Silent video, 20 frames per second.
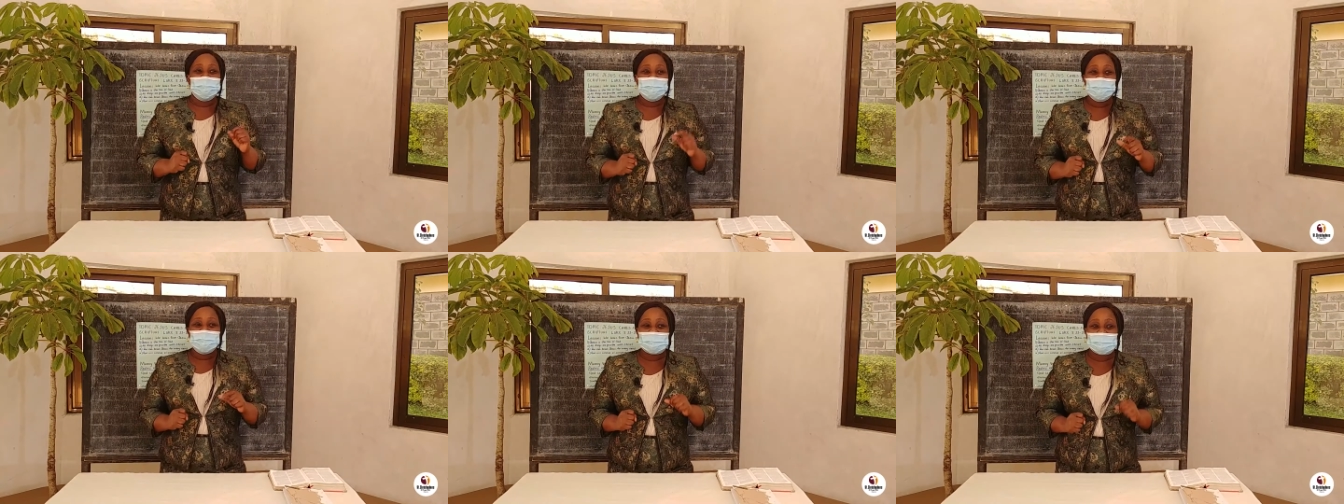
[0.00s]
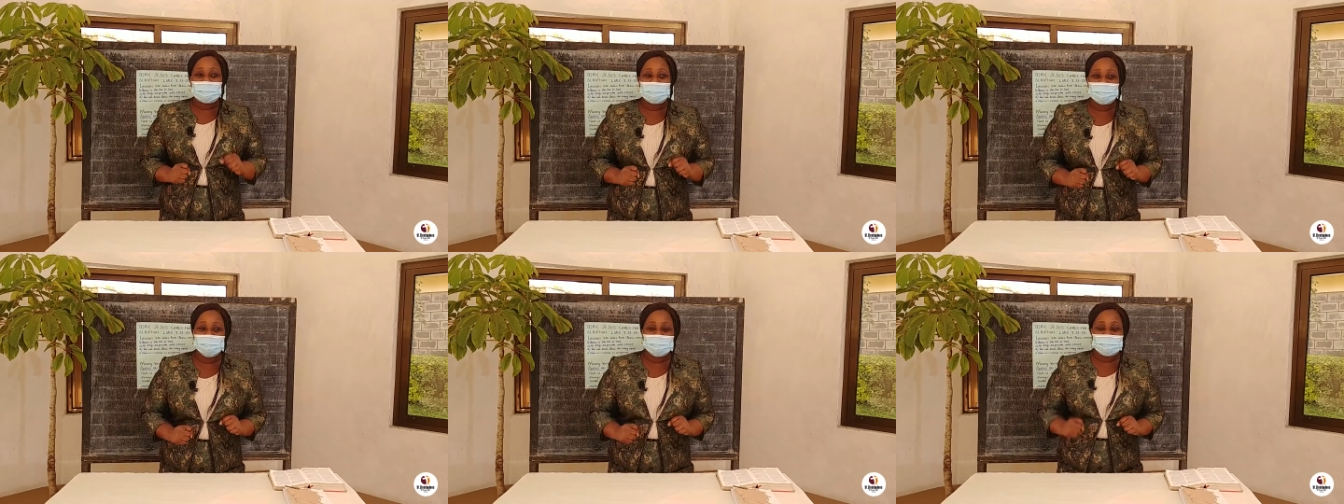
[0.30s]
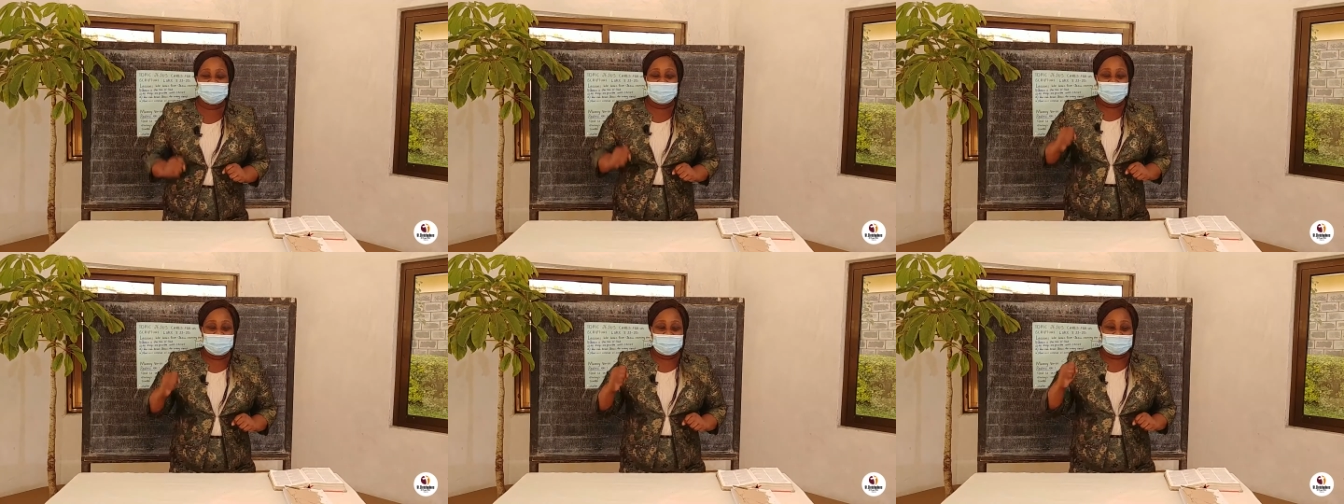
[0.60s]
Who
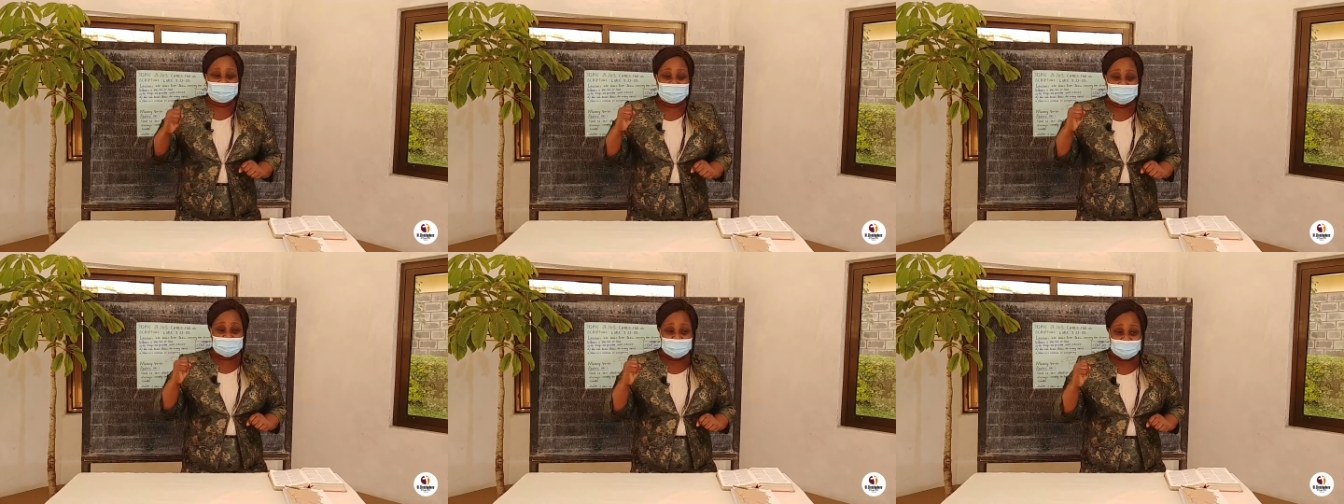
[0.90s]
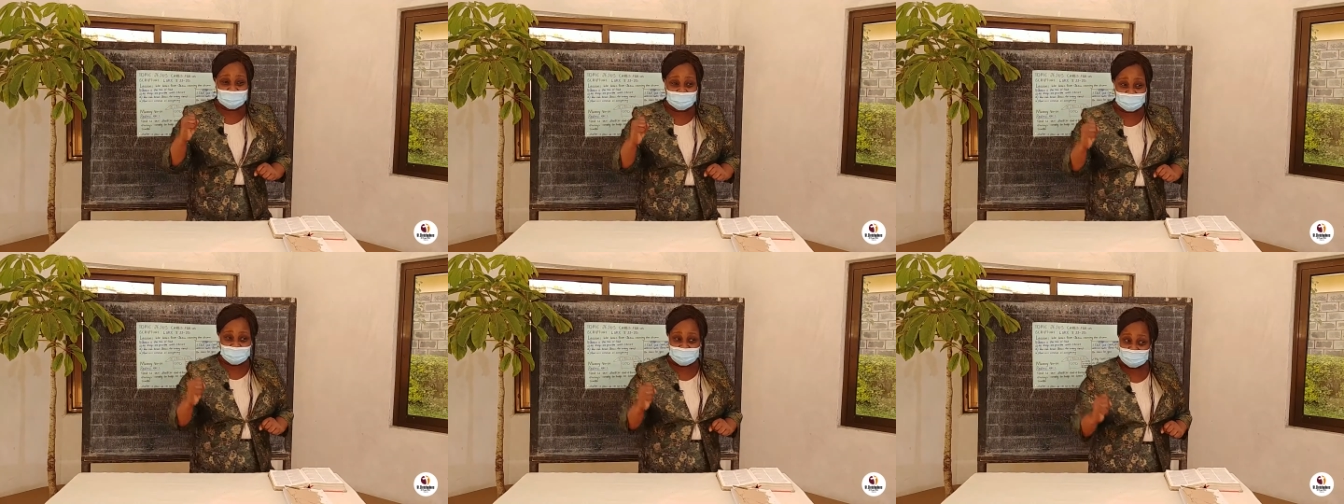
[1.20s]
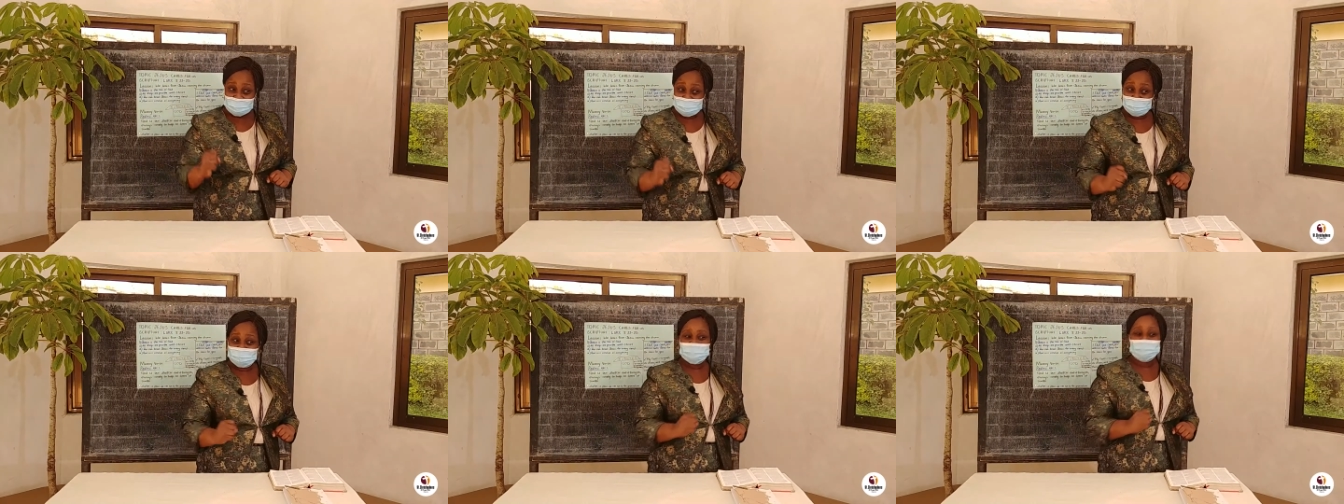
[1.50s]
else?
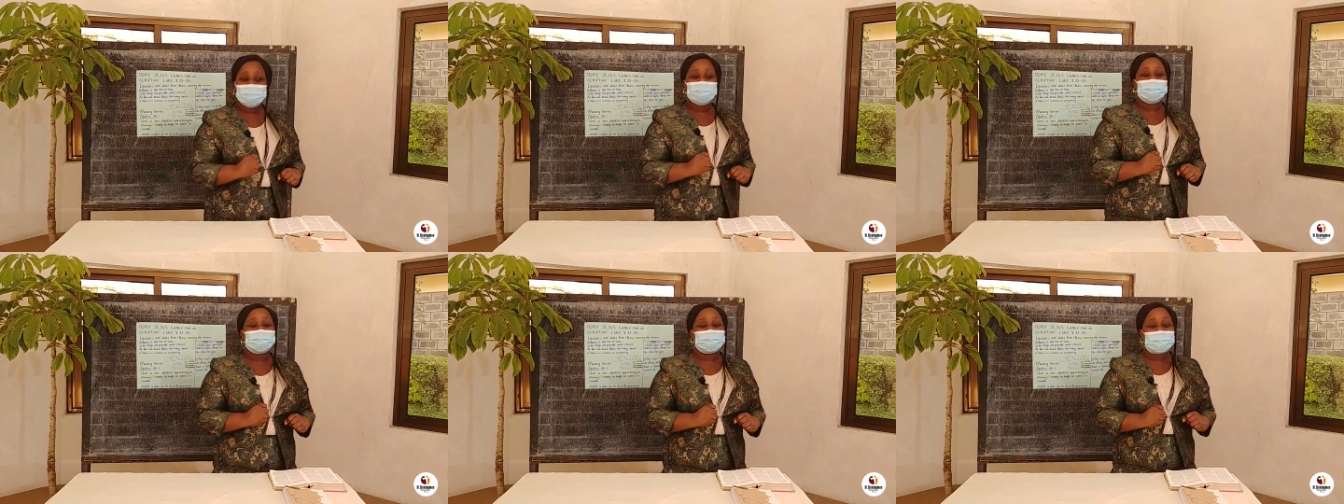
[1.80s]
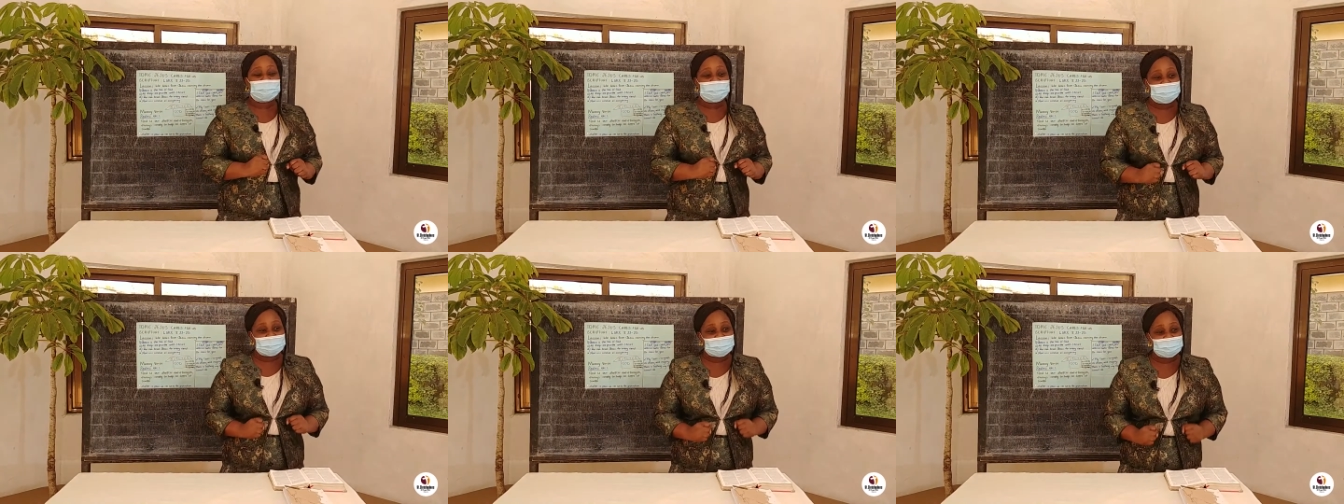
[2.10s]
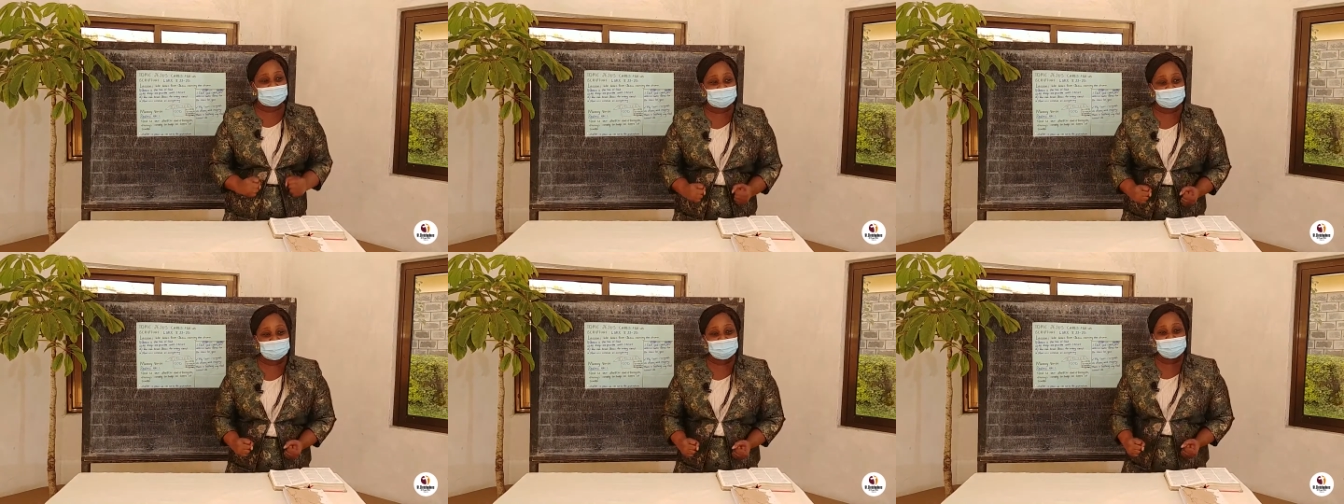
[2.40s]
James,
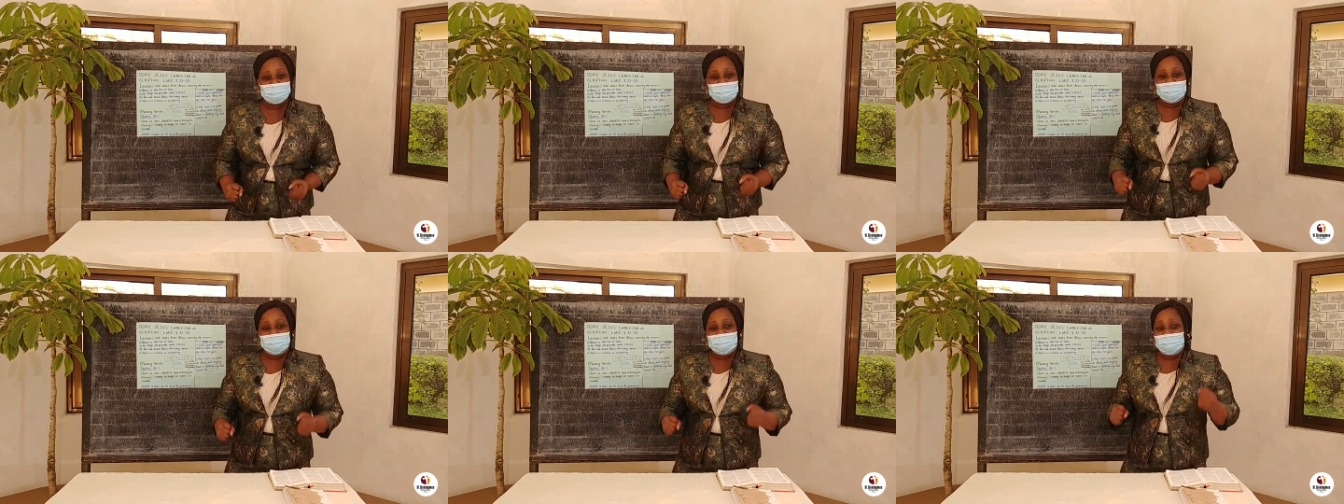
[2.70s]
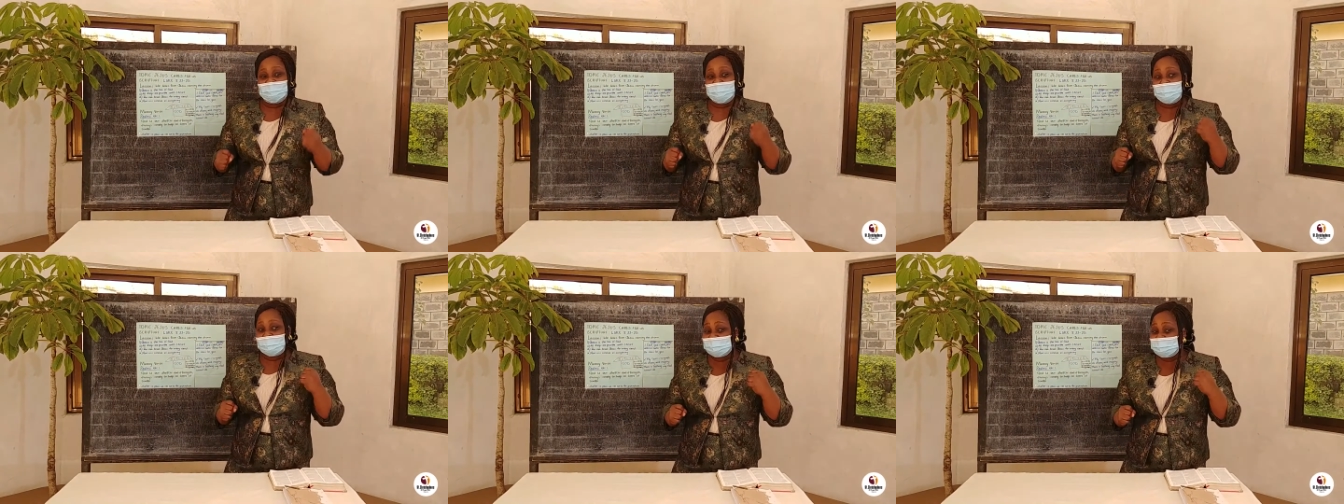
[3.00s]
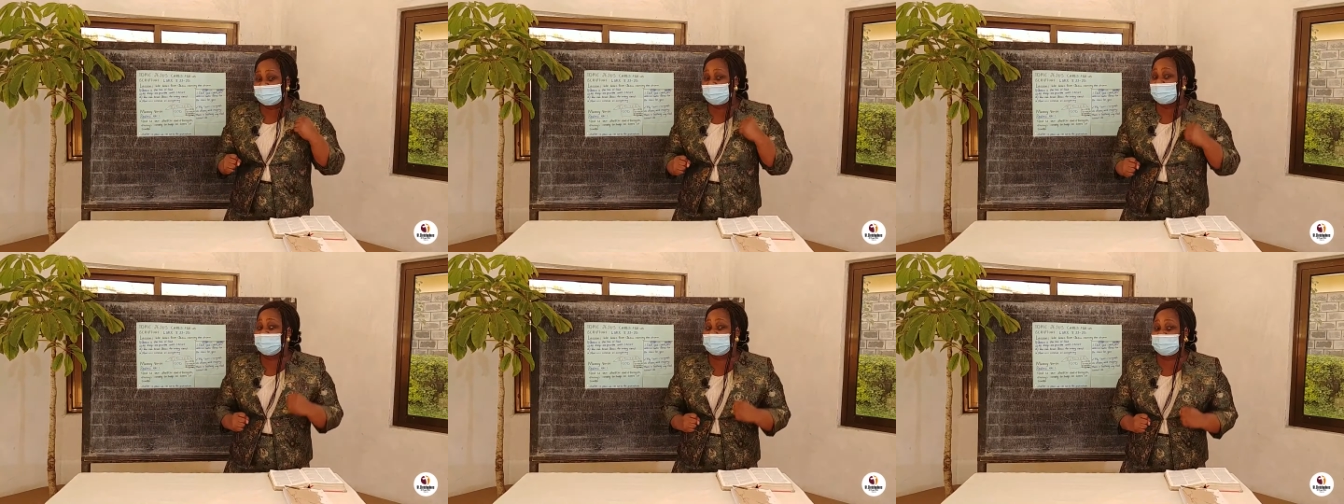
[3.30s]
very good.
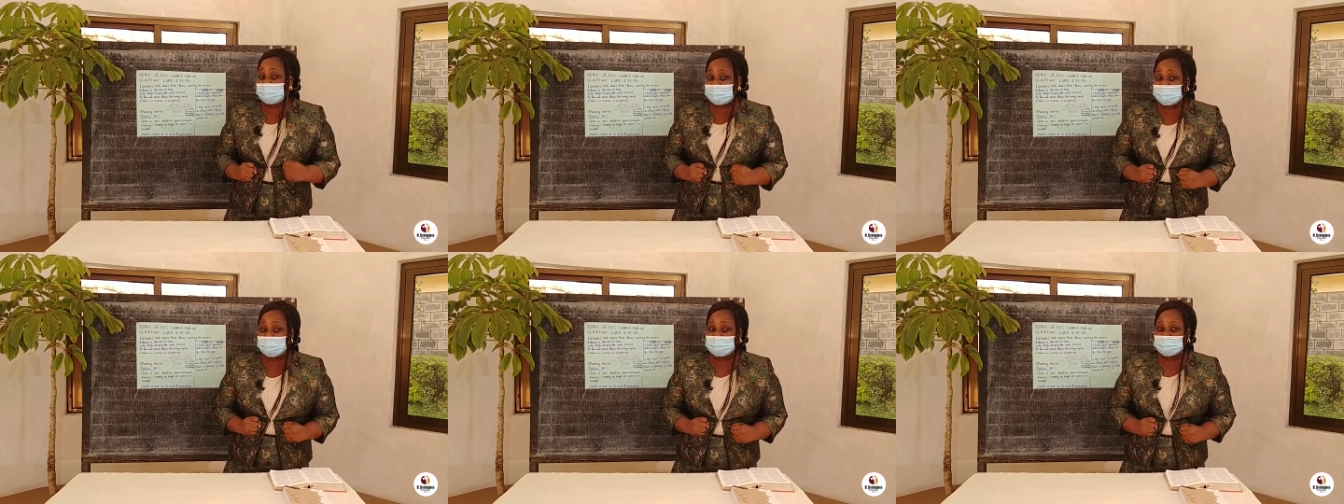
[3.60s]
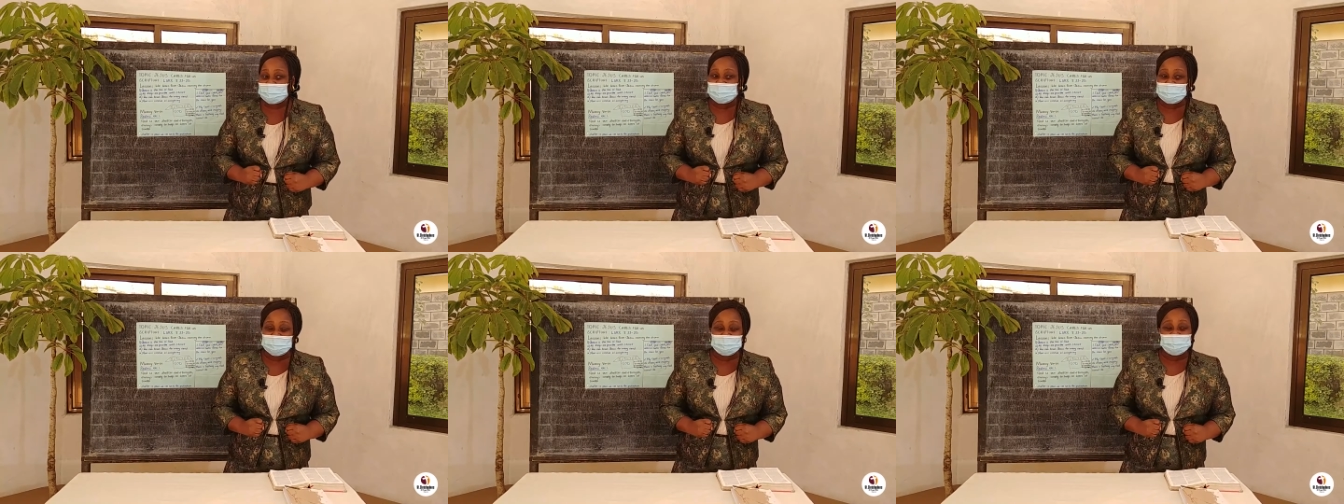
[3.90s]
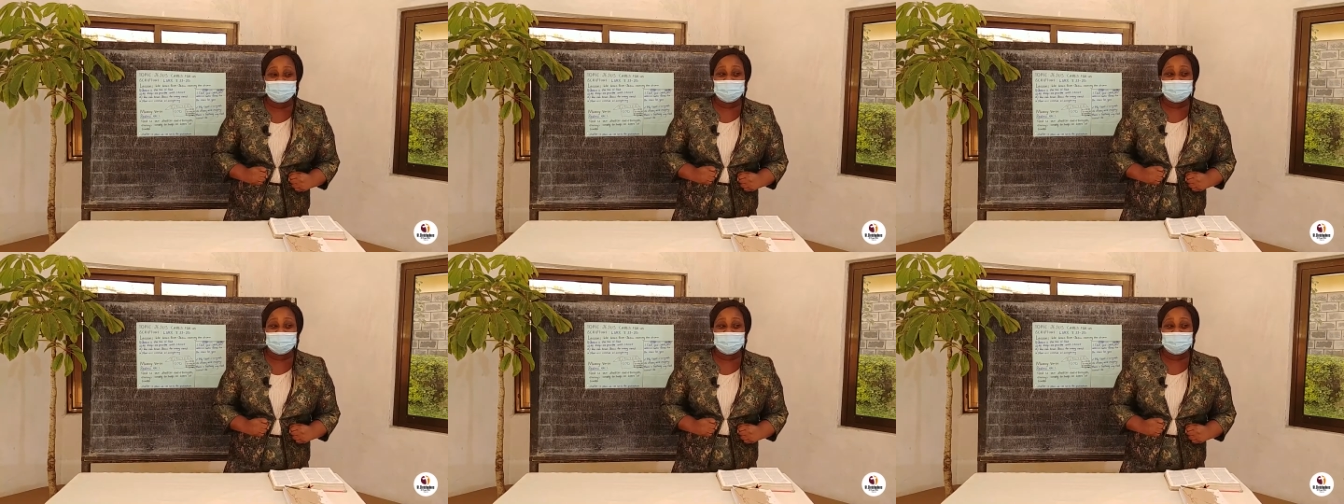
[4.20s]
And John, too.